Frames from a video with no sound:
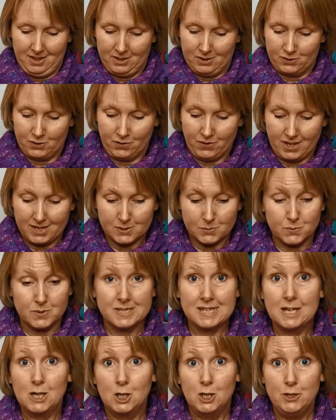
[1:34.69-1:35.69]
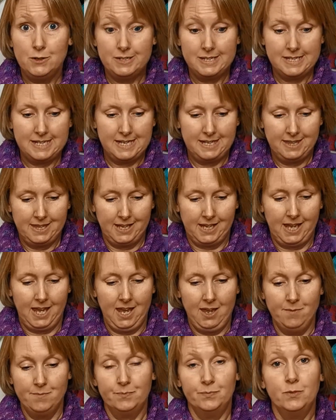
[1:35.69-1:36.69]
So that's what's included in the
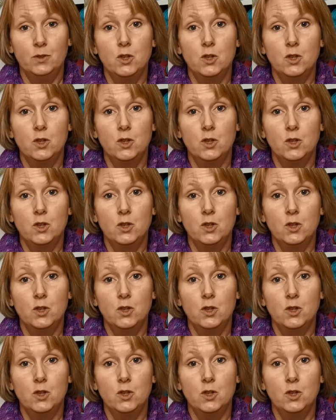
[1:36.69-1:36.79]
kit.